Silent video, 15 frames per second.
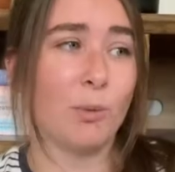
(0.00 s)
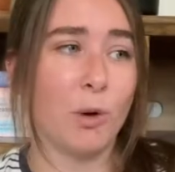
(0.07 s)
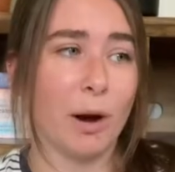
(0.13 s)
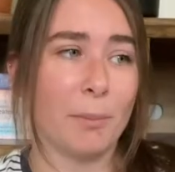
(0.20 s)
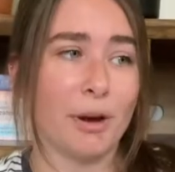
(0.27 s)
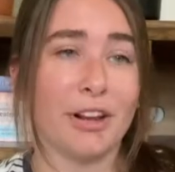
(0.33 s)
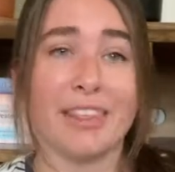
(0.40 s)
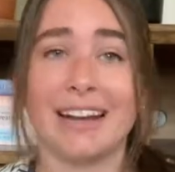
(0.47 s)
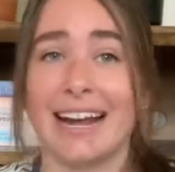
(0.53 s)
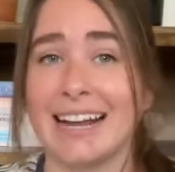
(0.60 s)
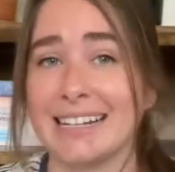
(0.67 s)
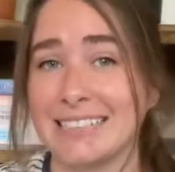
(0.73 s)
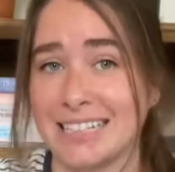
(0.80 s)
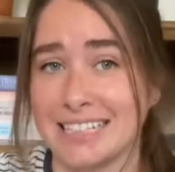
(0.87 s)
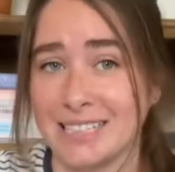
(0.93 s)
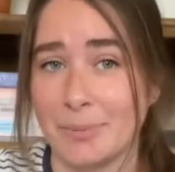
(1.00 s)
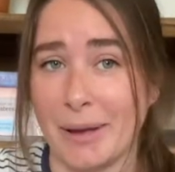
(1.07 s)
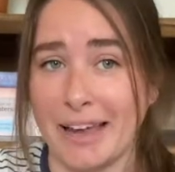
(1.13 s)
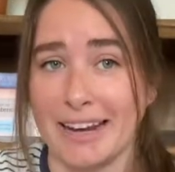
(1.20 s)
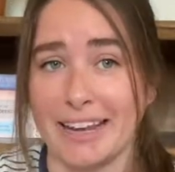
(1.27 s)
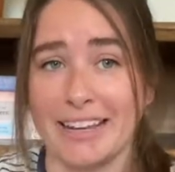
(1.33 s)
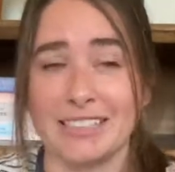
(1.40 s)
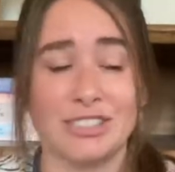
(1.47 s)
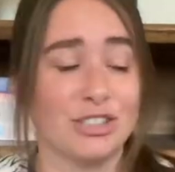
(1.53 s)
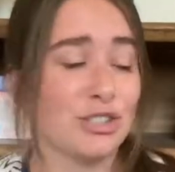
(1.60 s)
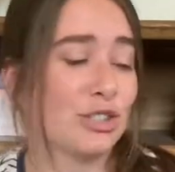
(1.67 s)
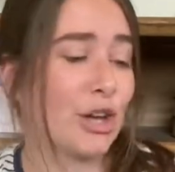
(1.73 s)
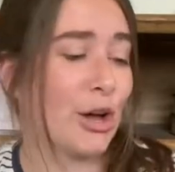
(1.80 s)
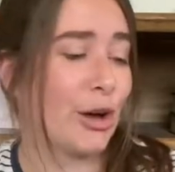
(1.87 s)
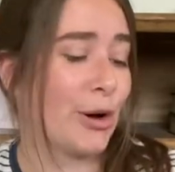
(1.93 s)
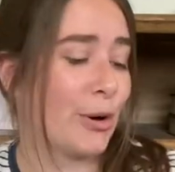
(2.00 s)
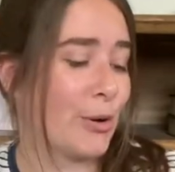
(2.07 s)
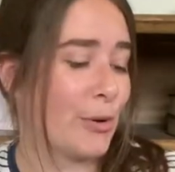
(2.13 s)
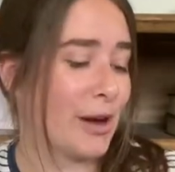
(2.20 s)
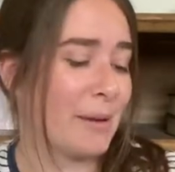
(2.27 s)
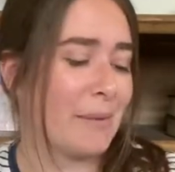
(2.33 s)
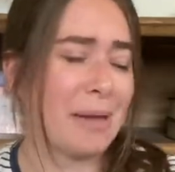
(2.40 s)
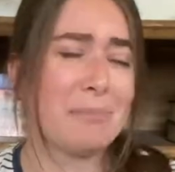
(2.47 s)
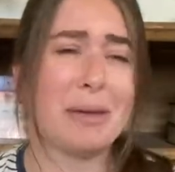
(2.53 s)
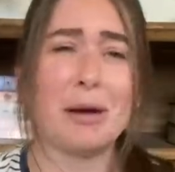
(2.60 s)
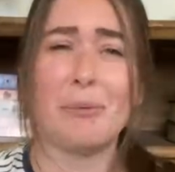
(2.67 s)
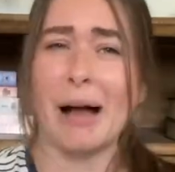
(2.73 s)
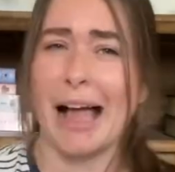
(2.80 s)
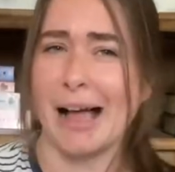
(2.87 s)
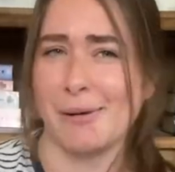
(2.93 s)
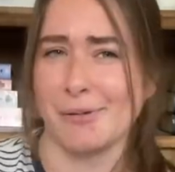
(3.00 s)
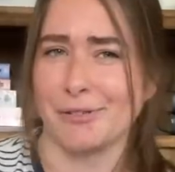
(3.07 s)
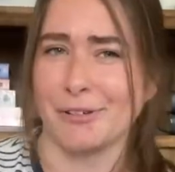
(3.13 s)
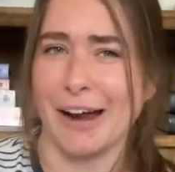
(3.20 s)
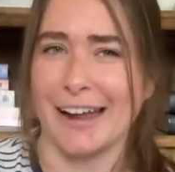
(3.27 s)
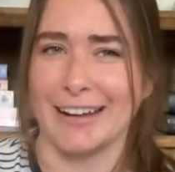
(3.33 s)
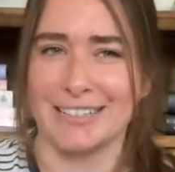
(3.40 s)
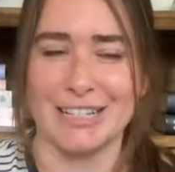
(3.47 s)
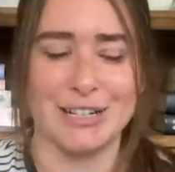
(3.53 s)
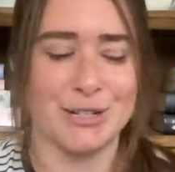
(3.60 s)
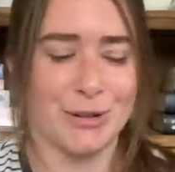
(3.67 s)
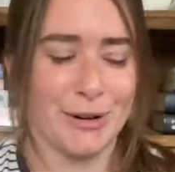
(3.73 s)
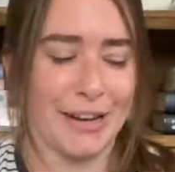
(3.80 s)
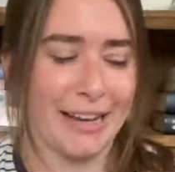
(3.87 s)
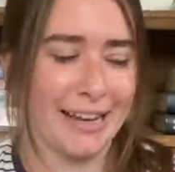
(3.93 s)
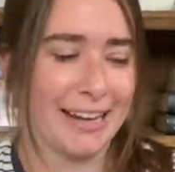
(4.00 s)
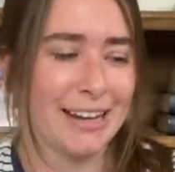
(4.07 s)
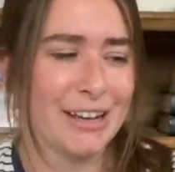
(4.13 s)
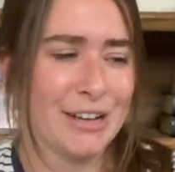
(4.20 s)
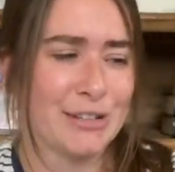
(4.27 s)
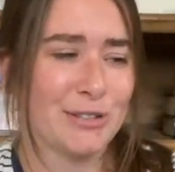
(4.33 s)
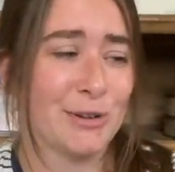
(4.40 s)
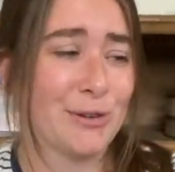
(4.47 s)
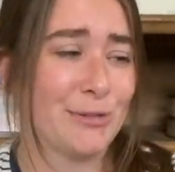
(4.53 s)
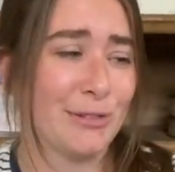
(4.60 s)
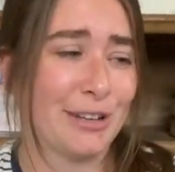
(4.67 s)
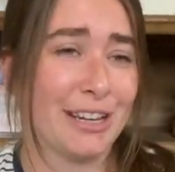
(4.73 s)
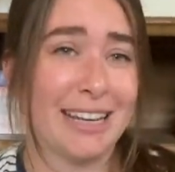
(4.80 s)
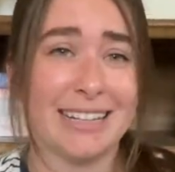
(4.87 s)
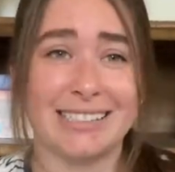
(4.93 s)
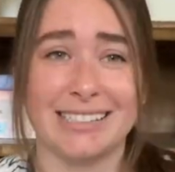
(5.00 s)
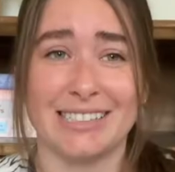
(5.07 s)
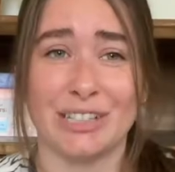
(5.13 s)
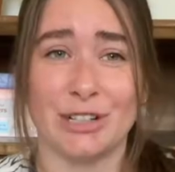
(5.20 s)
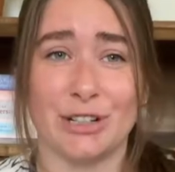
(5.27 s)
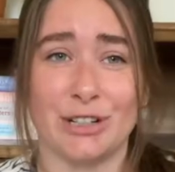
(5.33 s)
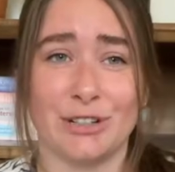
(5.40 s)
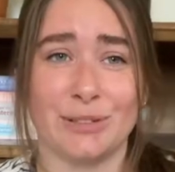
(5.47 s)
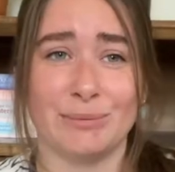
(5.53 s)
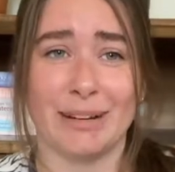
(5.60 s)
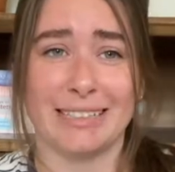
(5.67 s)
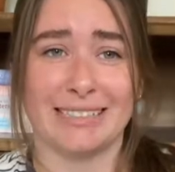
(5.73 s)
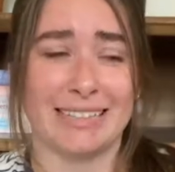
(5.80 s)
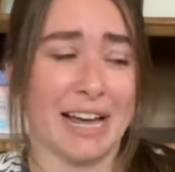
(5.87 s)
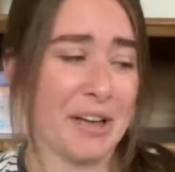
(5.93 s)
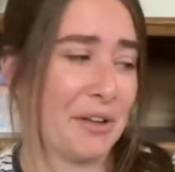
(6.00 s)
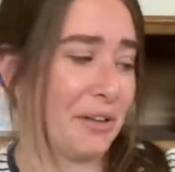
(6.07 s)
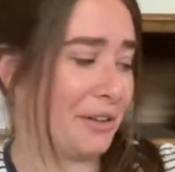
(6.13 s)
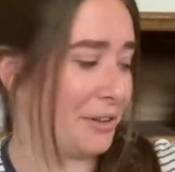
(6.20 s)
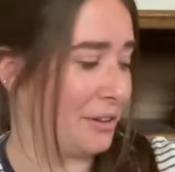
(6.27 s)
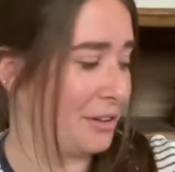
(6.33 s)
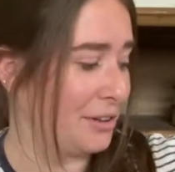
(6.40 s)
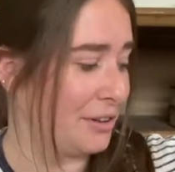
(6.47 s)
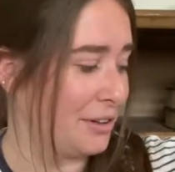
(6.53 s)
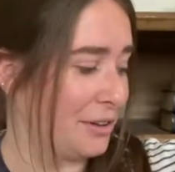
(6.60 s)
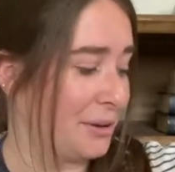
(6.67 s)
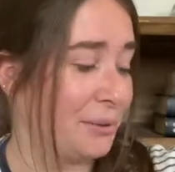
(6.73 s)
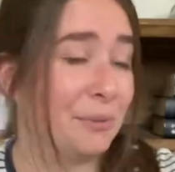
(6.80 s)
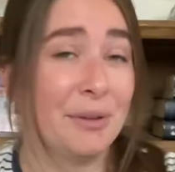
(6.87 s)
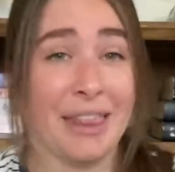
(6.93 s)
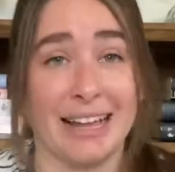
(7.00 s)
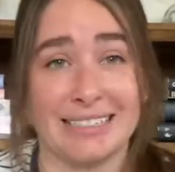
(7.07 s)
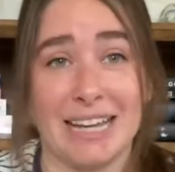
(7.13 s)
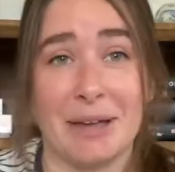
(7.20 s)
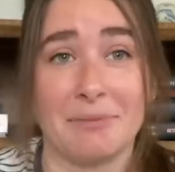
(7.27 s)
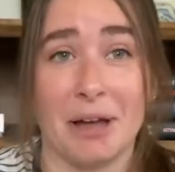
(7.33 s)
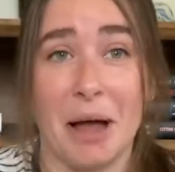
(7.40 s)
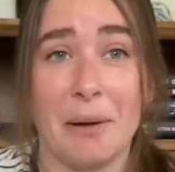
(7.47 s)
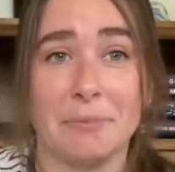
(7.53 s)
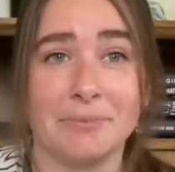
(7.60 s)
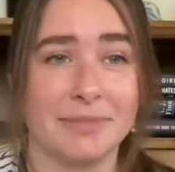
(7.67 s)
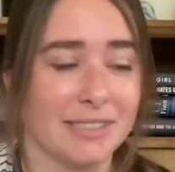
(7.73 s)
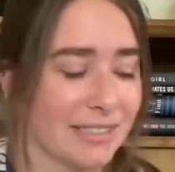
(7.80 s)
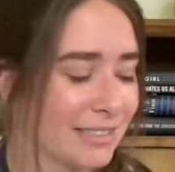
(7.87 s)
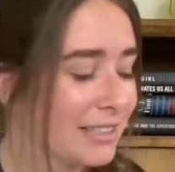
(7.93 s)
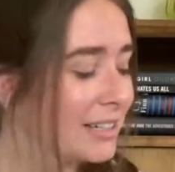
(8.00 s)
warmer than I anticipated, so it might be a while before I get to enjoy it. So hopefully it's still my style when that time comes.